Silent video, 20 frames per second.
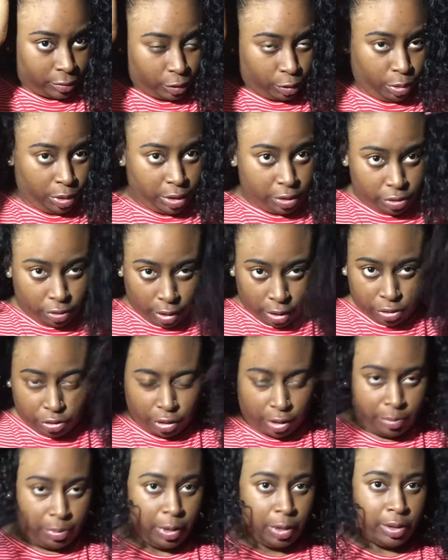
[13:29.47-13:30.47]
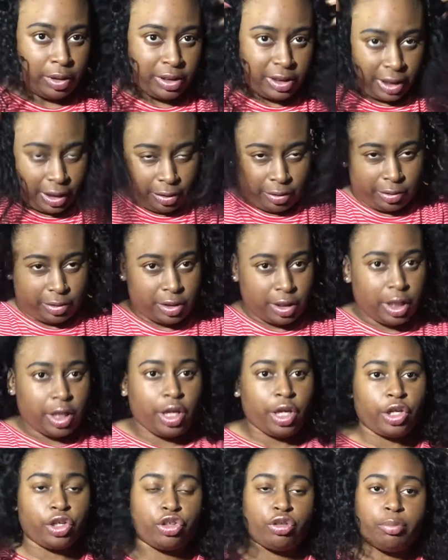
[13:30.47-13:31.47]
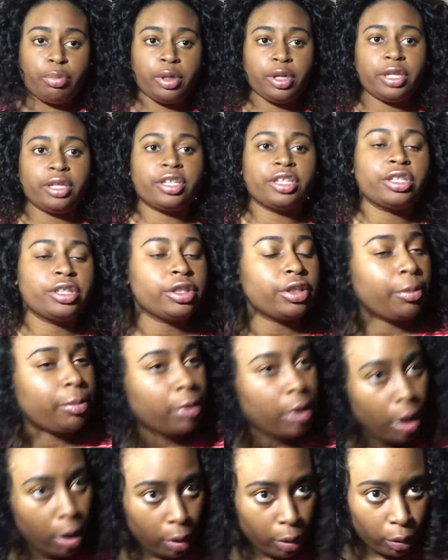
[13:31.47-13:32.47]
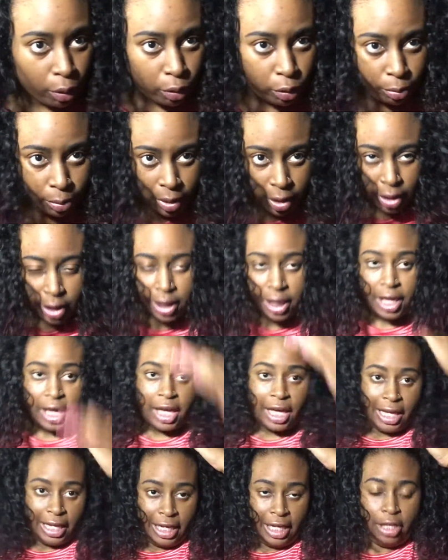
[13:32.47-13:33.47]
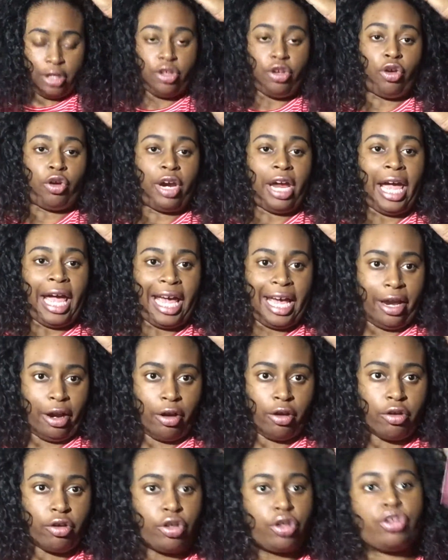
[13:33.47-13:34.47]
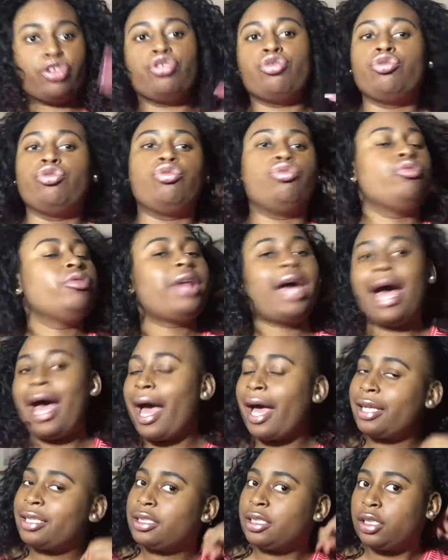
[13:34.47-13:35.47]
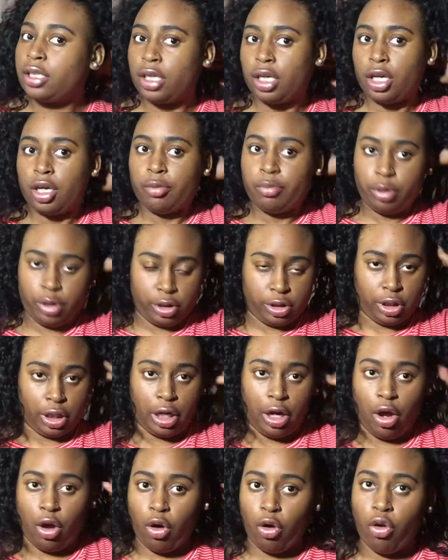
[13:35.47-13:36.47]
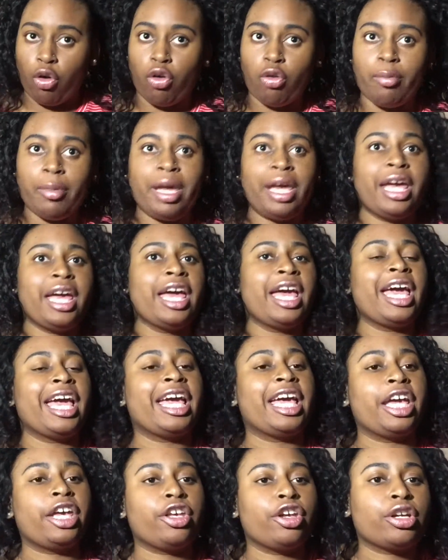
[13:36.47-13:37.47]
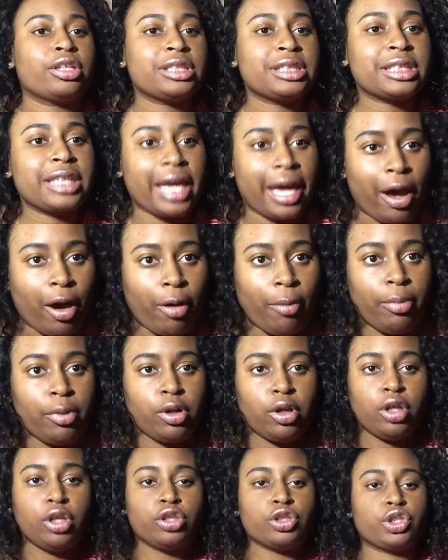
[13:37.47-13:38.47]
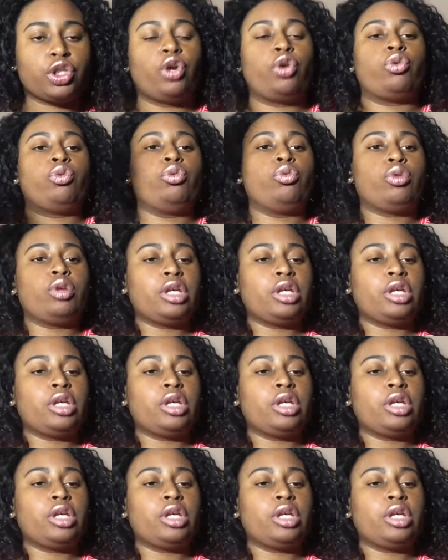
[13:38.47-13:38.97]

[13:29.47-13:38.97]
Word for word: with drawstring ponytails, you put the comb in your hair. You do not put the comb in your scalp. So